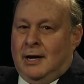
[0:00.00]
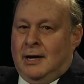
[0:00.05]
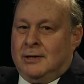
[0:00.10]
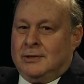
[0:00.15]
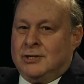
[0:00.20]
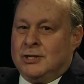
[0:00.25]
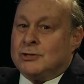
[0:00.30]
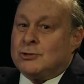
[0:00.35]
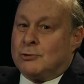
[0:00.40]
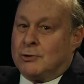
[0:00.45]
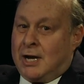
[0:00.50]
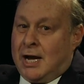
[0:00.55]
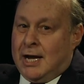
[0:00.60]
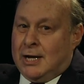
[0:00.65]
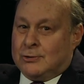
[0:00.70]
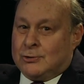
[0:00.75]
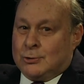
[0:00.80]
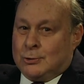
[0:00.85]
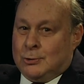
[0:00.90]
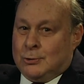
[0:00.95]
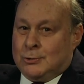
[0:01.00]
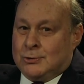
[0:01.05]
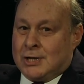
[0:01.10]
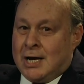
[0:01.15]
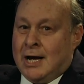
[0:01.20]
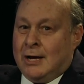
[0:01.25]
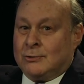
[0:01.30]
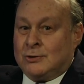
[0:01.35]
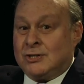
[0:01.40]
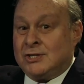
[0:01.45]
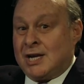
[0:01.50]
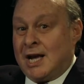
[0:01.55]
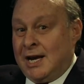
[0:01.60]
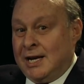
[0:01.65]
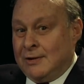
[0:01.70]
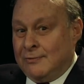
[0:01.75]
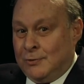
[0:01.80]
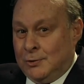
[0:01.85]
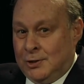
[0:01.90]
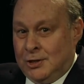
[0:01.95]
district councilors
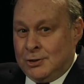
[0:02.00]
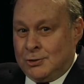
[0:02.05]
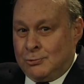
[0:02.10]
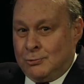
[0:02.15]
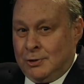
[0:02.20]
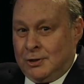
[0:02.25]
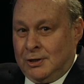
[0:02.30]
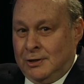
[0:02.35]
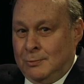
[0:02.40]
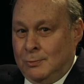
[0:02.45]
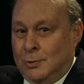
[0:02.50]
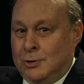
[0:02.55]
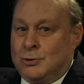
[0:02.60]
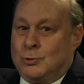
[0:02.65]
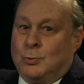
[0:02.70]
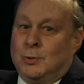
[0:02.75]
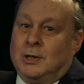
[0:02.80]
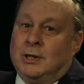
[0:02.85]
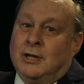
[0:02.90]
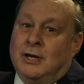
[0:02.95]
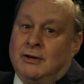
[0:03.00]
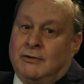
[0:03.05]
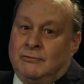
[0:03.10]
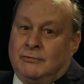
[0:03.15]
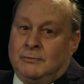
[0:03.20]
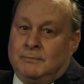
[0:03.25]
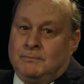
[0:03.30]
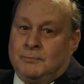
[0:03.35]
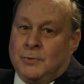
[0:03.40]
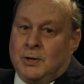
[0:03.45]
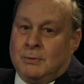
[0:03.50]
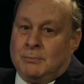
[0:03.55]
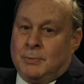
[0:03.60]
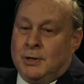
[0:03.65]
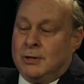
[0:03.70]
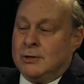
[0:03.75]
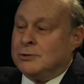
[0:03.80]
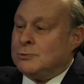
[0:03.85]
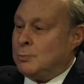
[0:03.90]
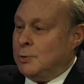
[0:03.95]
outside of the district in which we live.
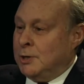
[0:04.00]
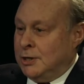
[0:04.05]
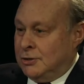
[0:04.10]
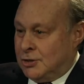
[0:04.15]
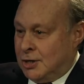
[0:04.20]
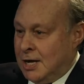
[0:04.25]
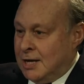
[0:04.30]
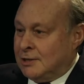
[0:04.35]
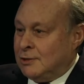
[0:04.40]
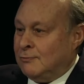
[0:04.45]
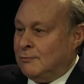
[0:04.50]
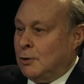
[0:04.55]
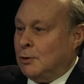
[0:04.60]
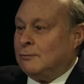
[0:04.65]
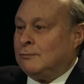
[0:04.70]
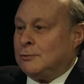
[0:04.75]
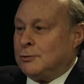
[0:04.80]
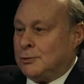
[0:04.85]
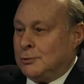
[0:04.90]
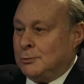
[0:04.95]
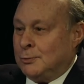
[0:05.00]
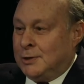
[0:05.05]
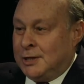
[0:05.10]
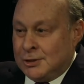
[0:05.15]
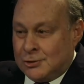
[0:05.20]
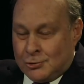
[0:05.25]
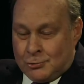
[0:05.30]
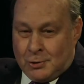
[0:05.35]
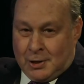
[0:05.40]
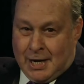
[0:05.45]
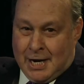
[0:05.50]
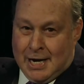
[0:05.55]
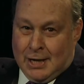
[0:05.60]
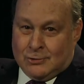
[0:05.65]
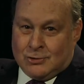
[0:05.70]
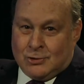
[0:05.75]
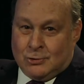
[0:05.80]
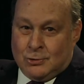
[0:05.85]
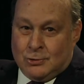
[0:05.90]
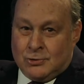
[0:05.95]
Because we each got to vote for two district
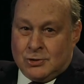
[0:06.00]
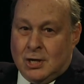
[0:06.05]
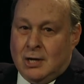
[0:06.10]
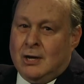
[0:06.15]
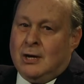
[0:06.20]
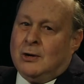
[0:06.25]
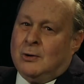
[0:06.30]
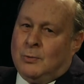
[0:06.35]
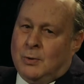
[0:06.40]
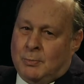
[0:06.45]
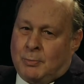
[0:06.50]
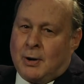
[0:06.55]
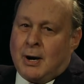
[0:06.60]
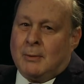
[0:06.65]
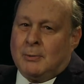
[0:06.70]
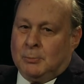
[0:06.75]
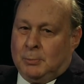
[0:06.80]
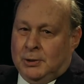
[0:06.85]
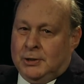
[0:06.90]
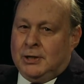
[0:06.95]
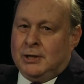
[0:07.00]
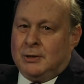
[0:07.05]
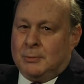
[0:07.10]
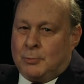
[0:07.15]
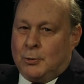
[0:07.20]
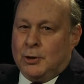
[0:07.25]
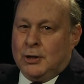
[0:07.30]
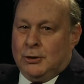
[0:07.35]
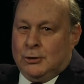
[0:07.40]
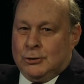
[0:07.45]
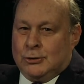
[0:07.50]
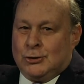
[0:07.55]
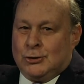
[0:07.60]
councilors, we probably did a pretty good